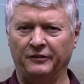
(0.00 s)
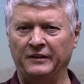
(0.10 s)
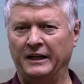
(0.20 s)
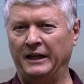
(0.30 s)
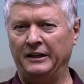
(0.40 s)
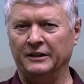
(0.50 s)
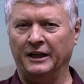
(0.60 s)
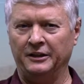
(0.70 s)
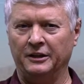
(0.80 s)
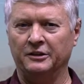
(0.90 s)
If you get 8,
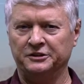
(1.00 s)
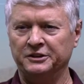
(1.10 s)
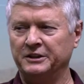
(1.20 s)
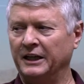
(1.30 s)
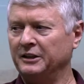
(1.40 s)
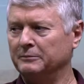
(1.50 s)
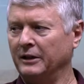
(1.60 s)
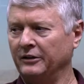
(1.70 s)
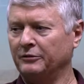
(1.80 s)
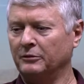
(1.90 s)
9 years, you got your
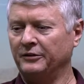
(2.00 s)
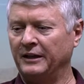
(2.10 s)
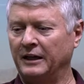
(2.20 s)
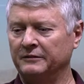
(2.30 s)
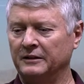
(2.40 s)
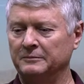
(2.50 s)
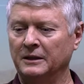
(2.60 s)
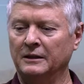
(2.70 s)
money's worth out of them.